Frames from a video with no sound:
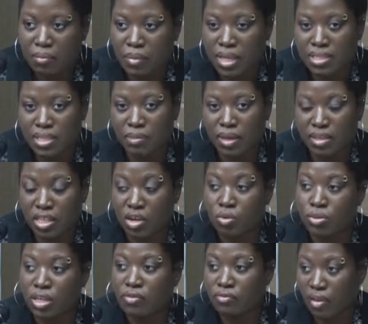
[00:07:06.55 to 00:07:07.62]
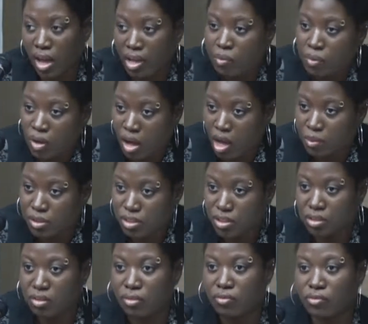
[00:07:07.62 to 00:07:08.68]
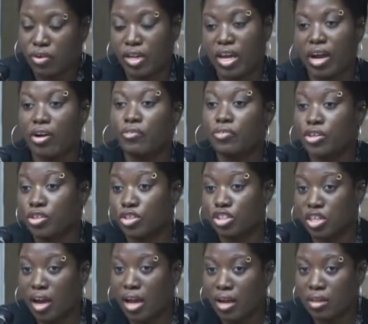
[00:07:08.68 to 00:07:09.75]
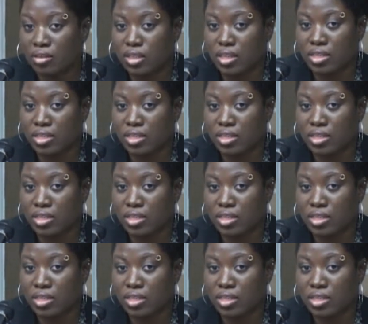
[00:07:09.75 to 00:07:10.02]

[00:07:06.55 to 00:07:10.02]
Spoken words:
may seem like the only viable option for care for your child,